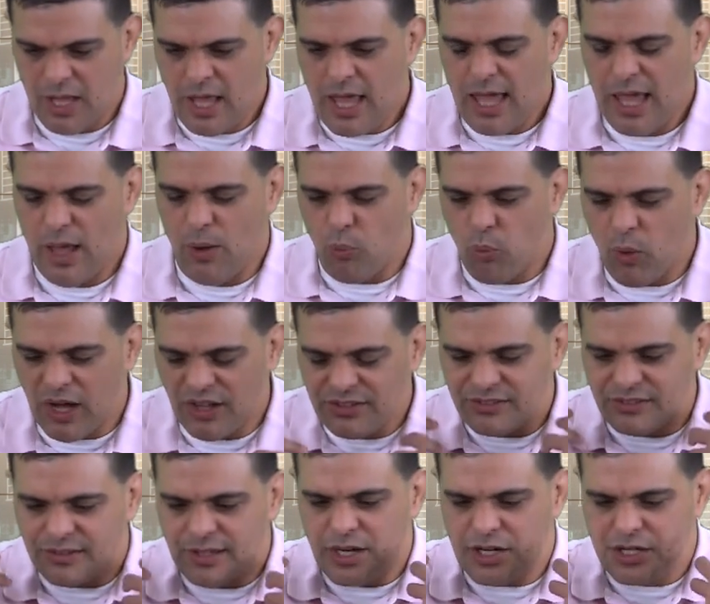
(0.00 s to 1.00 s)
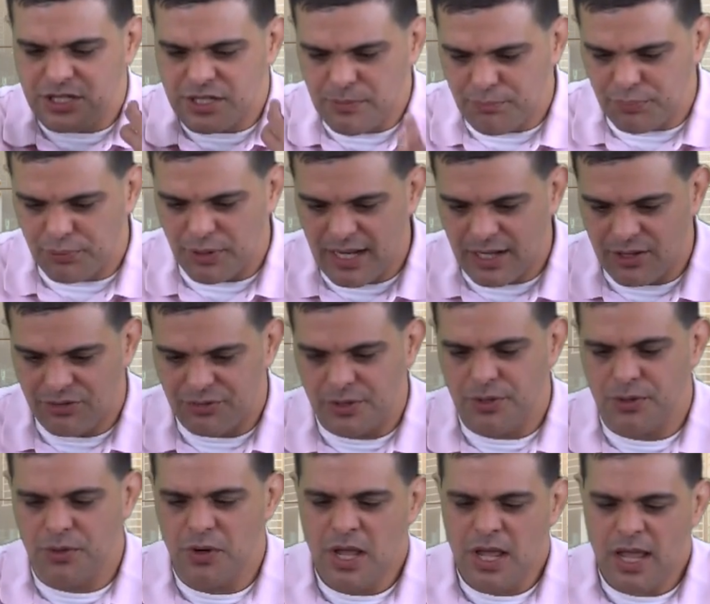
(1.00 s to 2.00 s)
It was there to break through.
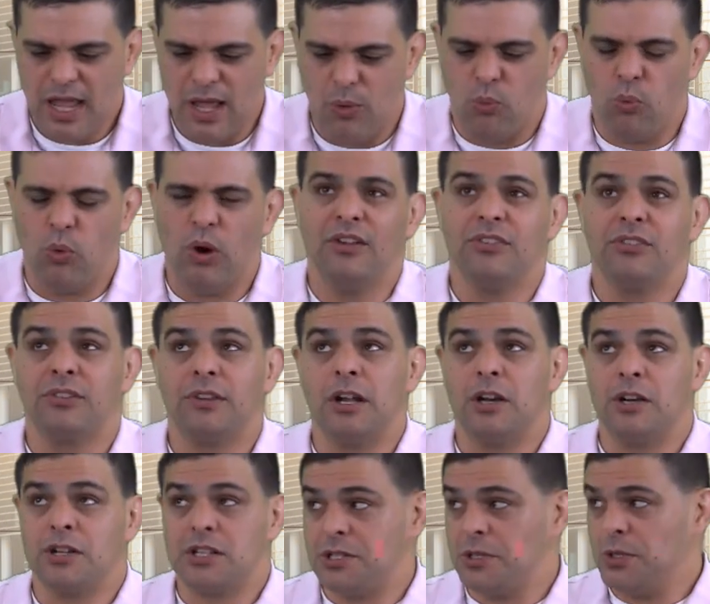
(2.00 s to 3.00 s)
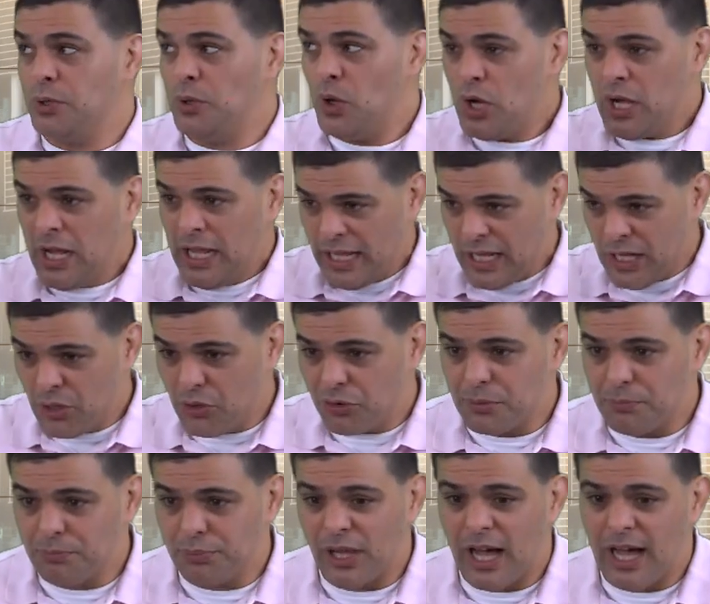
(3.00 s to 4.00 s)
It was there to heal the
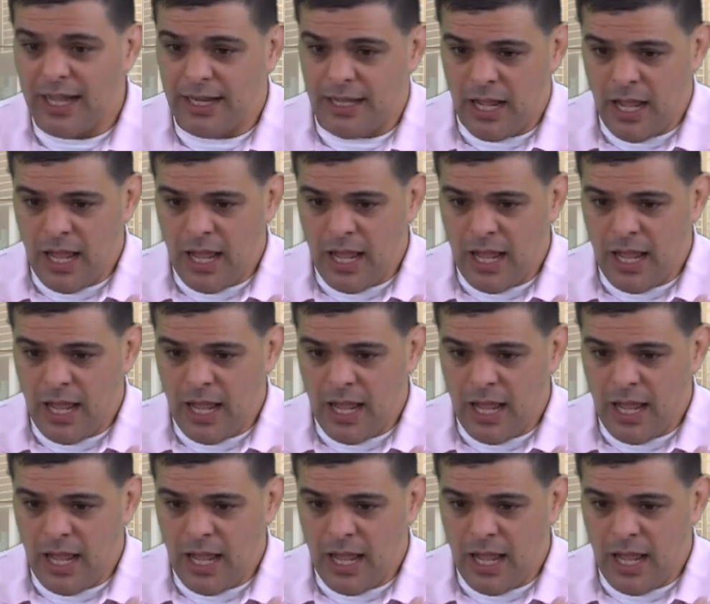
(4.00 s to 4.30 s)
blind.